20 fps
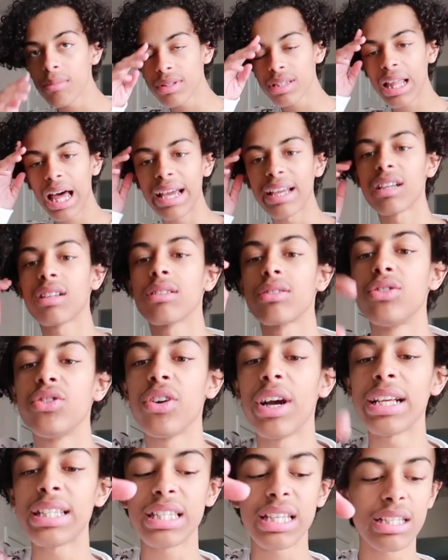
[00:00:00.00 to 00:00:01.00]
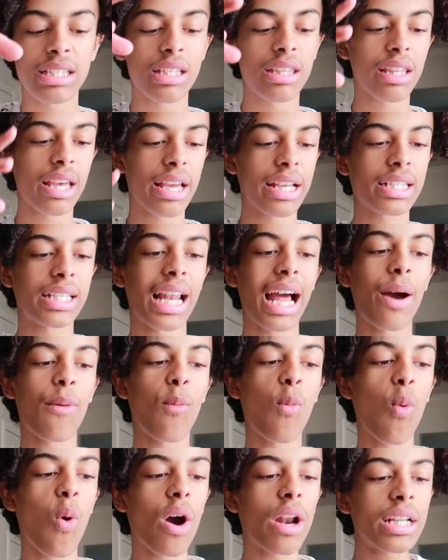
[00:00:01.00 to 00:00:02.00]
um, like dressings and things and
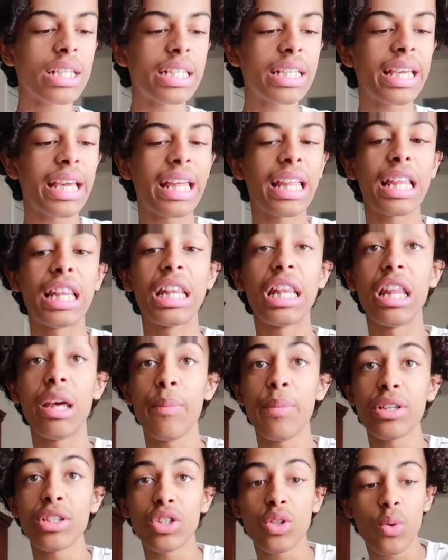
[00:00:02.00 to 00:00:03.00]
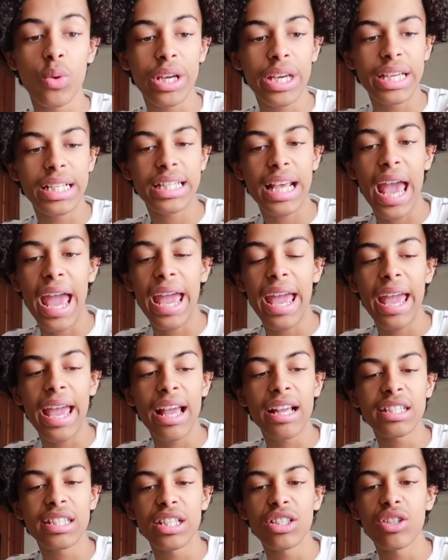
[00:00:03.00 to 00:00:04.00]
I wanted to get lemon squeeze
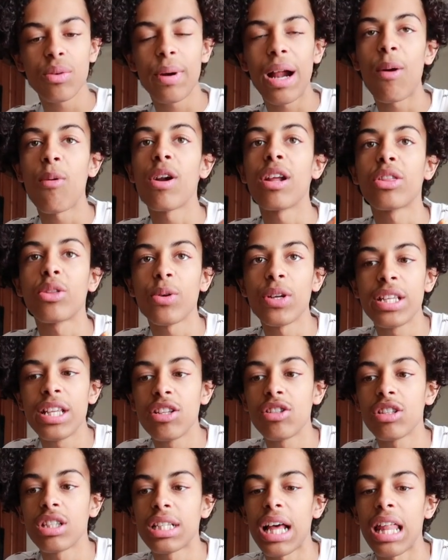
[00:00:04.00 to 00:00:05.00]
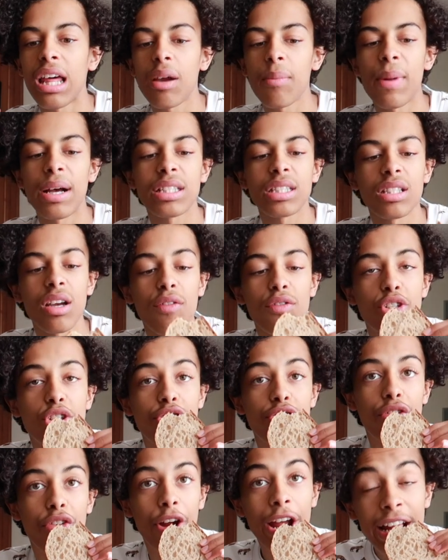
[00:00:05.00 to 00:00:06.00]
and Caesar, but I wanted three Caesars because I like my stuff
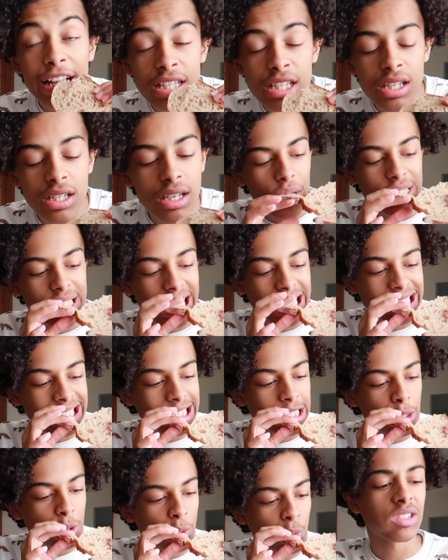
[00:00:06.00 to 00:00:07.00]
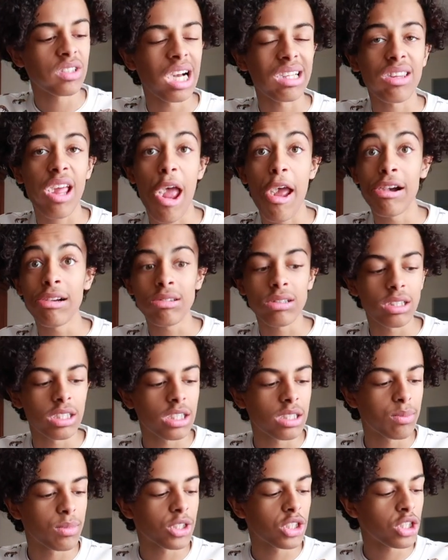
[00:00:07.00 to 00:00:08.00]
drenched, which I know is not the
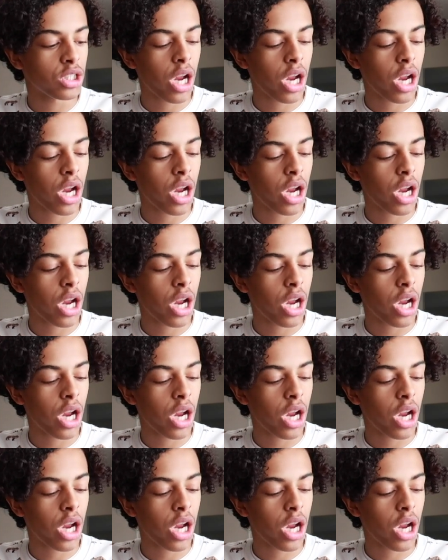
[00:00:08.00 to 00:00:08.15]
healthiest, but you